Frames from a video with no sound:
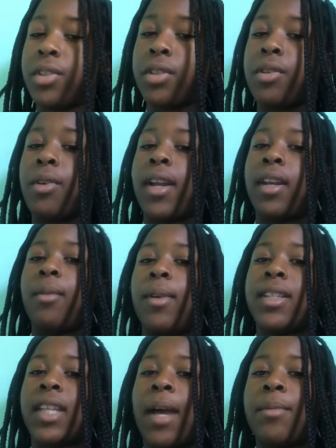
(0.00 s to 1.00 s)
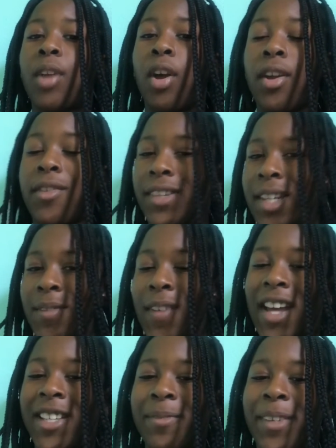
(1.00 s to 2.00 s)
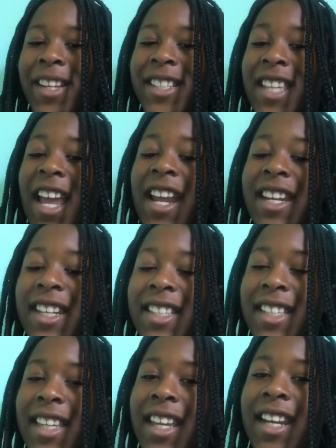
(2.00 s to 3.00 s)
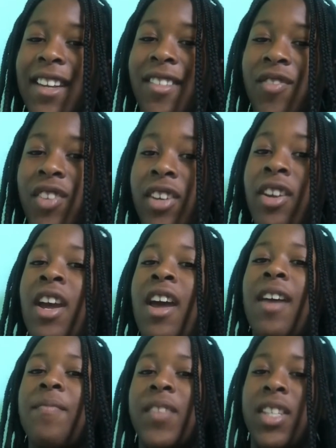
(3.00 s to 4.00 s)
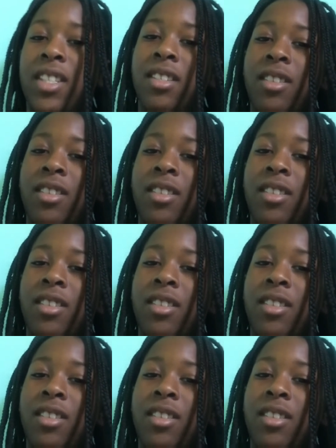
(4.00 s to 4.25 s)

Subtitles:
2. Anyways, I'm talking really fast because I need to get out of here. This is